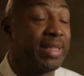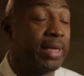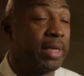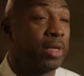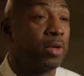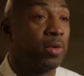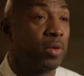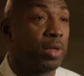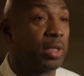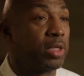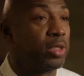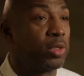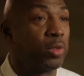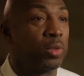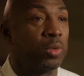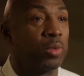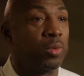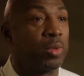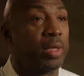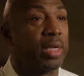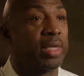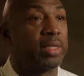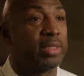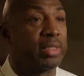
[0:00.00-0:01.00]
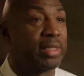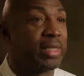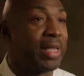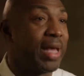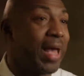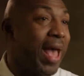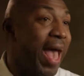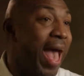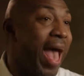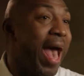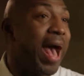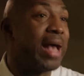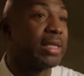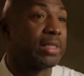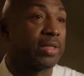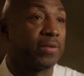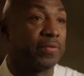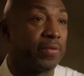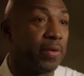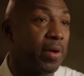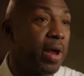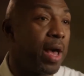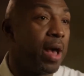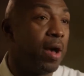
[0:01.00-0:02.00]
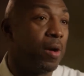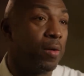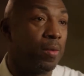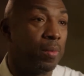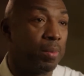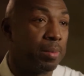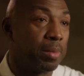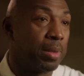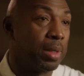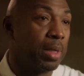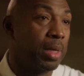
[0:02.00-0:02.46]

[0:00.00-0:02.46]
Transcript: thing you could do is to ask for help.